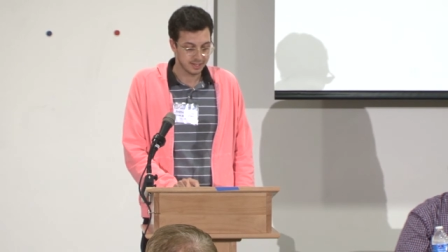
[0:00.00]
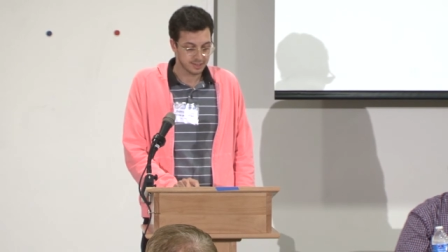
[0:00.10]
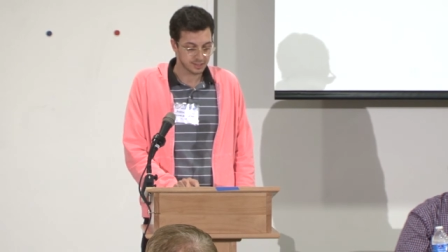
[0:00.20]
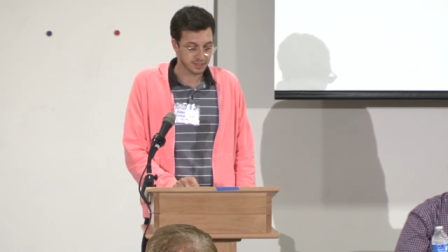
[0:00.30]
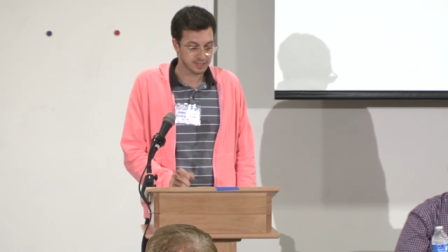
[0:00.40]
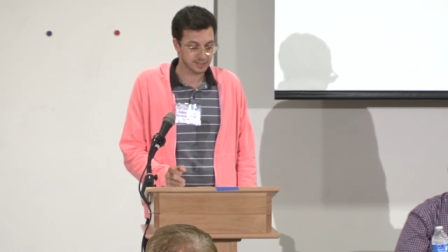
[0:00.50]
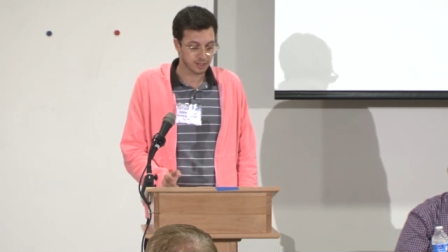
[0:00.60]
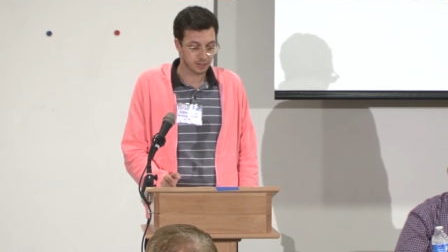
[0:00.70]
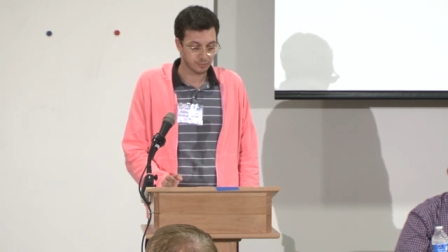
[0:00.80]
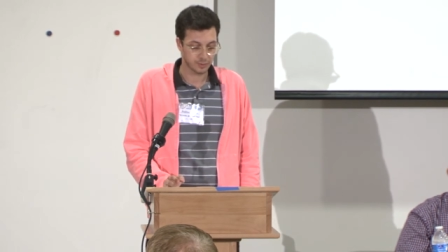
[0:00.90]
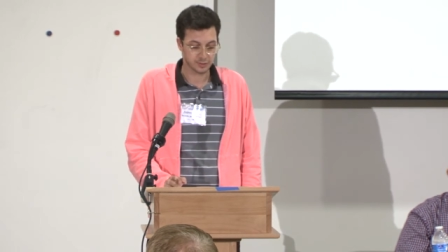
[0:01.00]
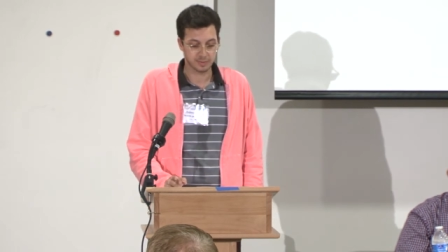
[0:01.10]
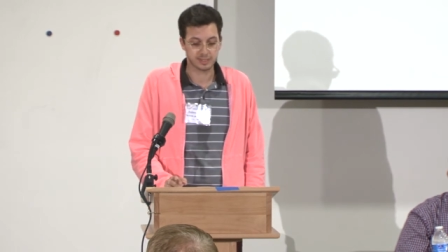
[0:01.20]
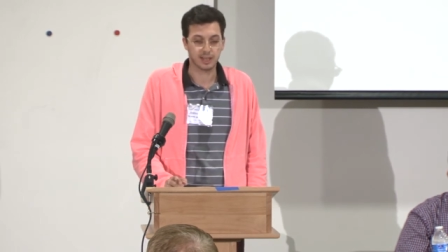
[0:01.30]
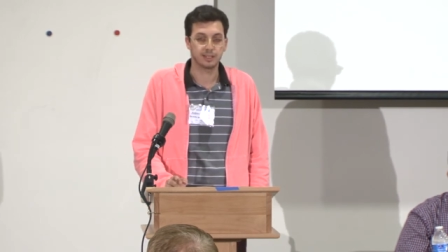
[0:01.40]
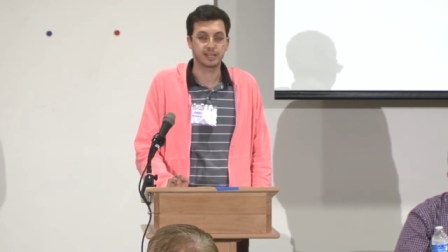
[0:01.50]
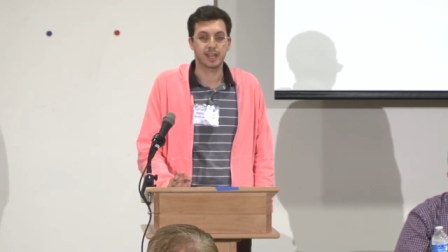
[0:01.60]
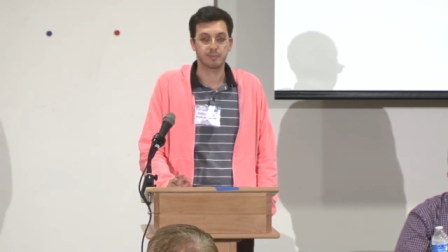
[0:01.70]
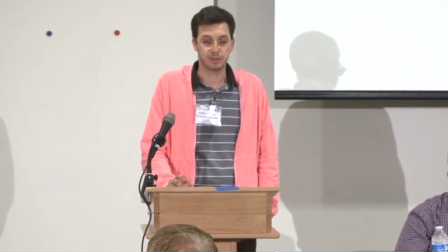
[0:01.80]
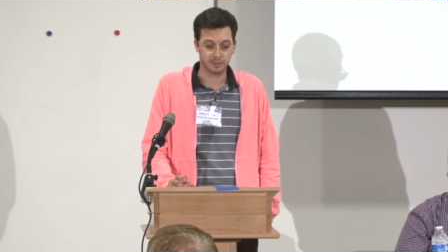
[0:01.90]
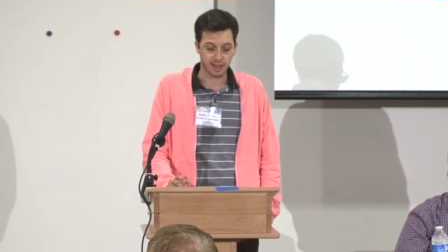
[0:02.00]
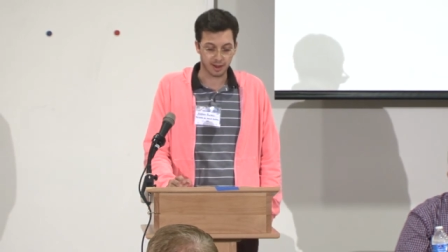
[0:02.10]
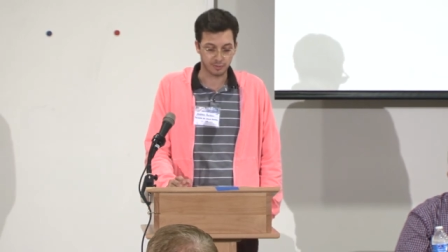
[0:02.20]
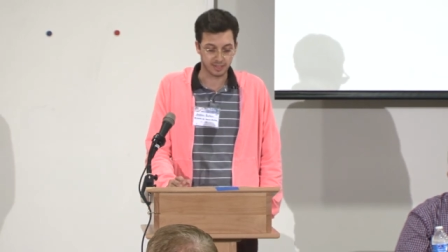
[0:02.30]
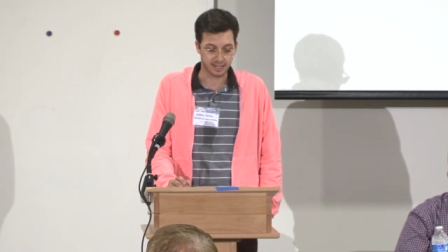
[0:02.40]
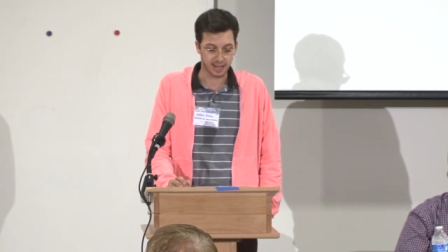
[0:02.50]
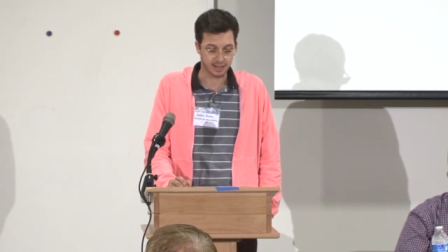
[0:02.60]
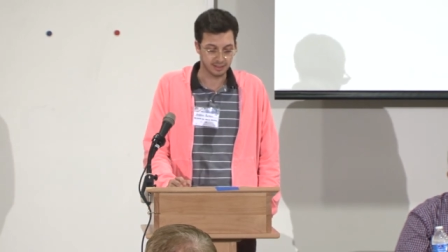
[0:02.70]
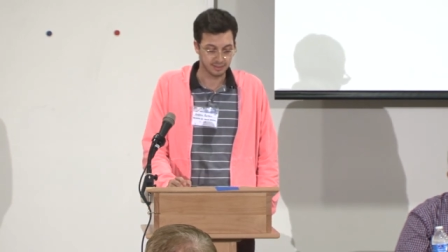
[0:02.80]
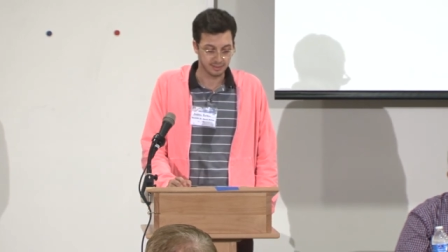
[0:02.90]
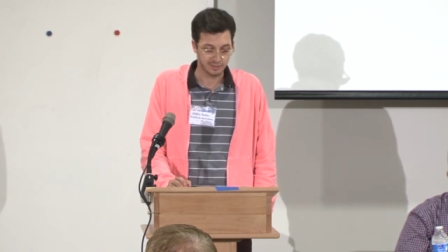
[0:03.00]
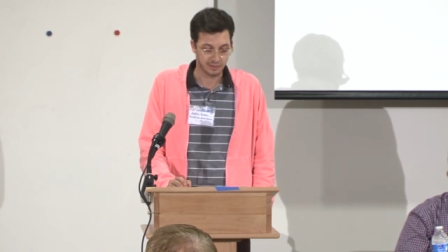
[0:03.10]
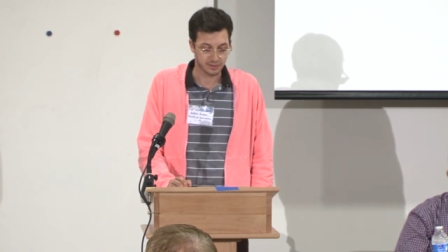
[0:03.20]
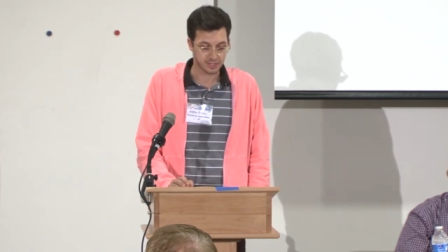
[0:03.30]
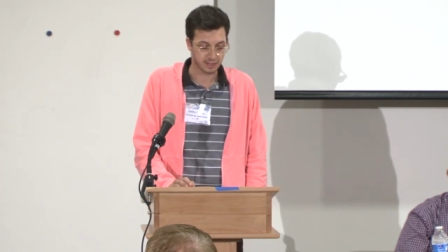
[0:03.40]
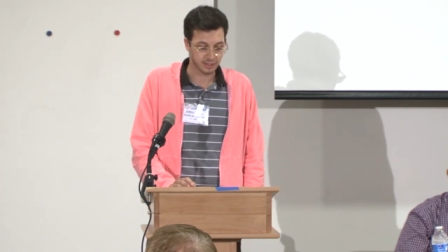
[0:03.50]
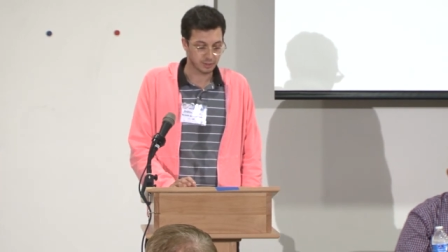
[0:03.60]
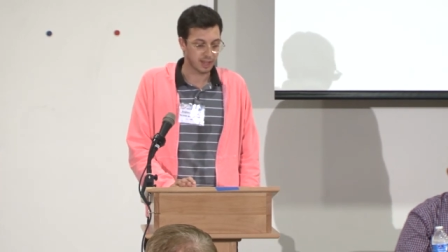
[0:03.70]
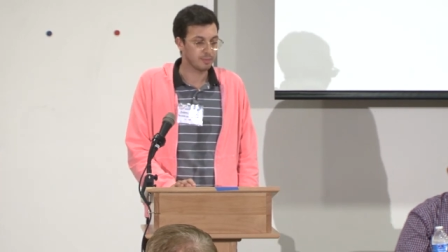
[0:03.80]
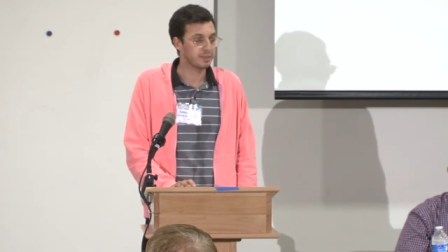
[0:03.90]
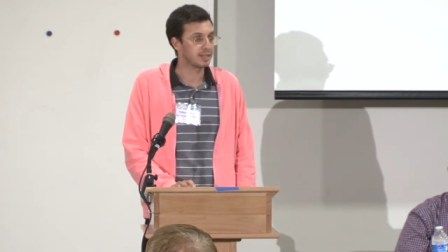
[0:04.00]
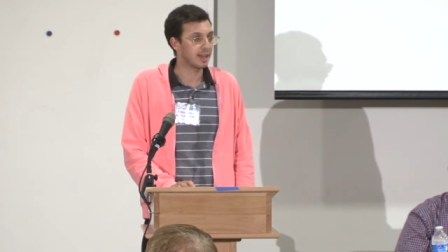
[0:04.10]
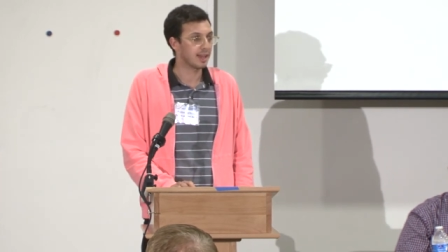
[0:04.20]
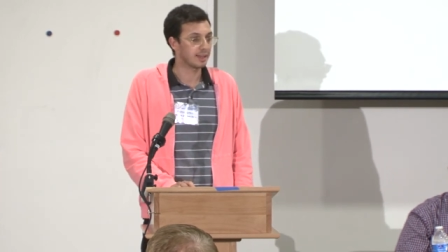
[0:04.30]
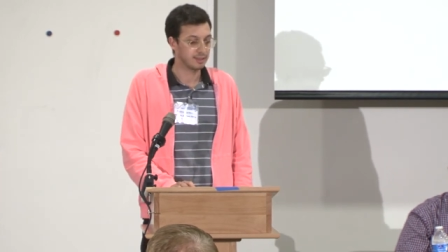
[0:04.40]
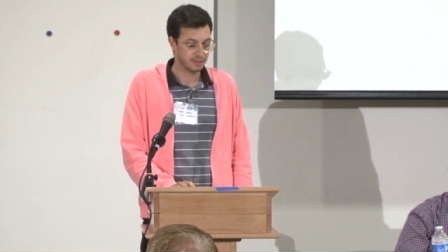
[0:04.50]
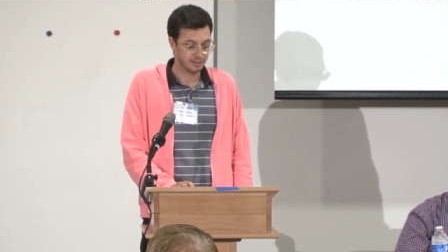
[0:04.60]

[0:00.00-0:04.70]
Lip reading: So this is law enforcement telling gay people how to be gay. They're saying that you can't be gay